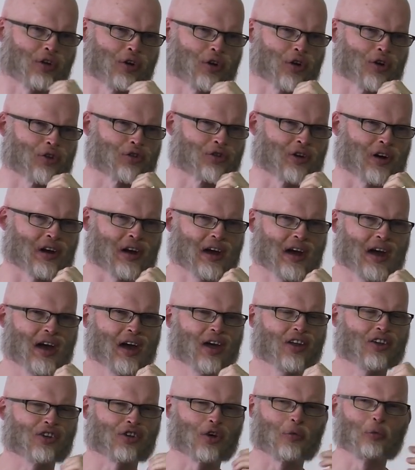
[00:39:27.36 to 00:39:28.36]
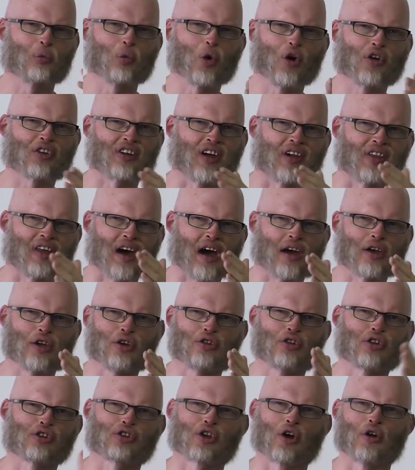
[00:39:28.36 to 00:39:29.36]
of the country. Some words like that,
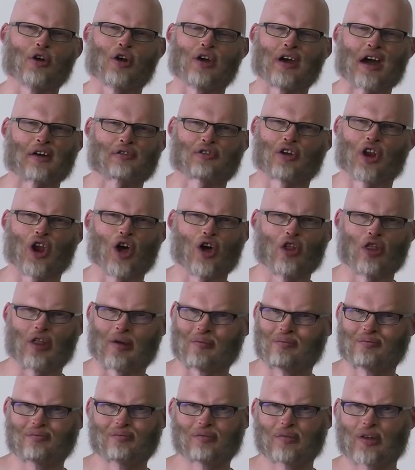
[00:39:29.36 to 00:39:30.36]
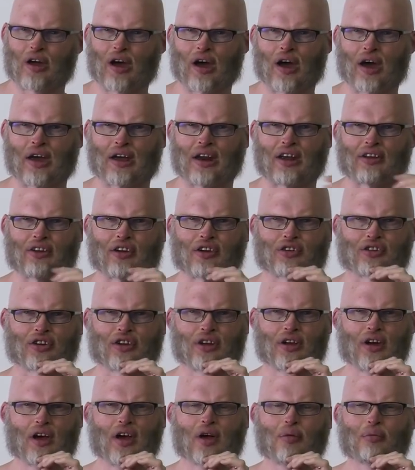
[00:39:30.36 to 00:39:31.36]
you just don't know, you have to learn them in
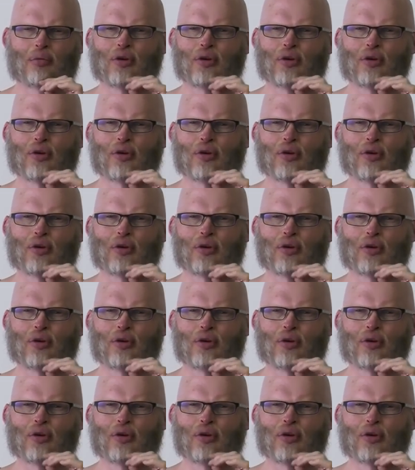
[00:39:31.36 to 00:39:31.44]
addition.